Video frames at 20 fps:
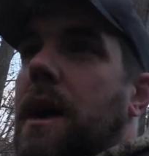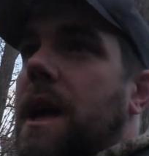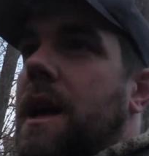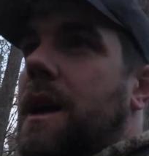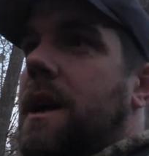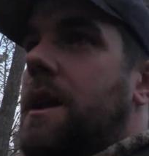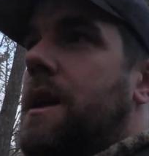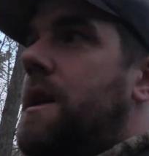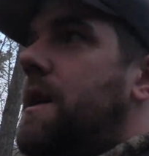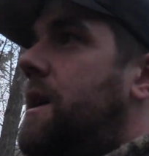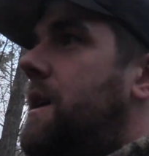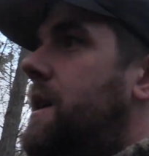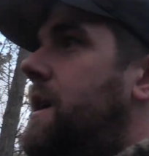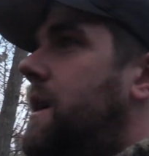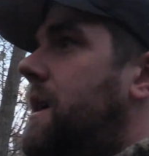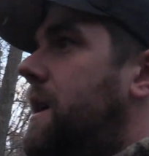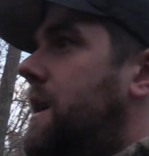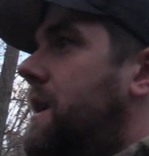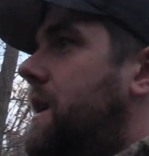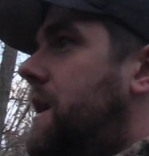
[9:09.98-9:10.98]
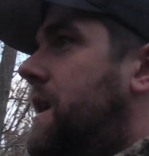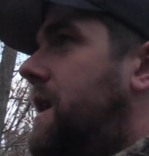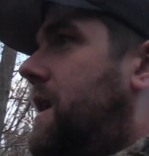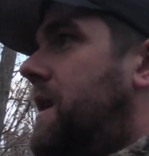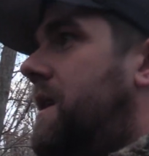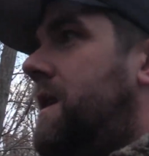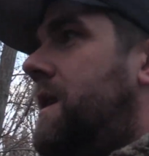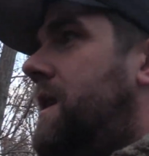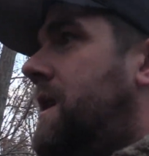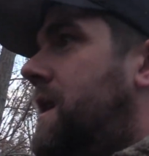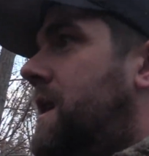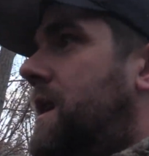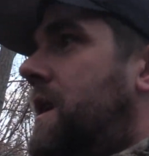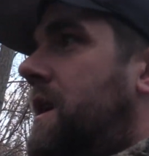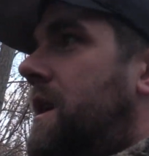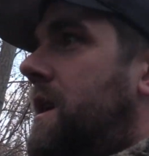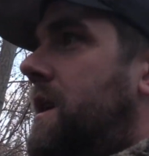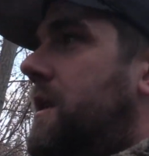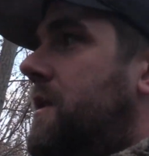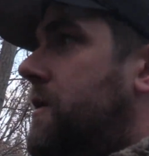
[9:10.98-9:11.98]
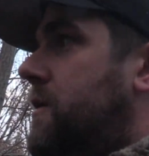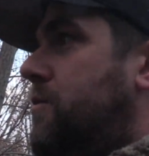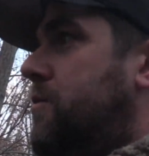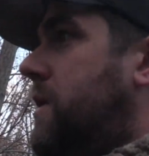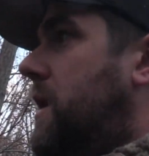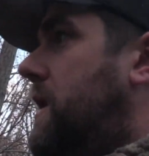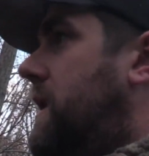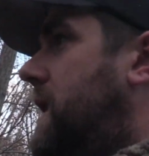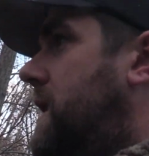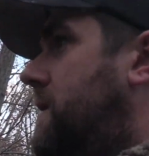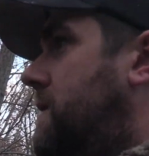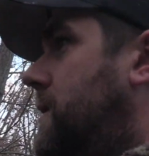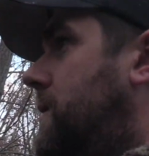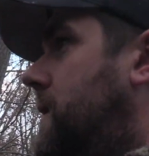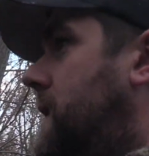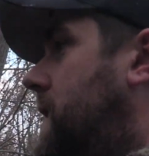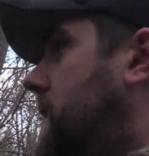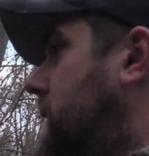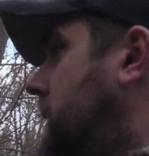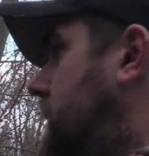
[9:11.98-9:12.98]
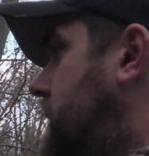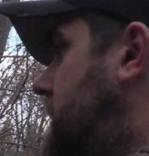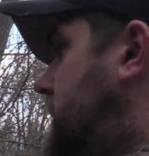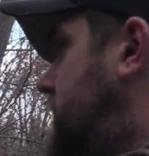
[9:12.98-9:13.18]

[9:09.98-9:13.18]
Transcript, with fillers: pan and there's blood everywhere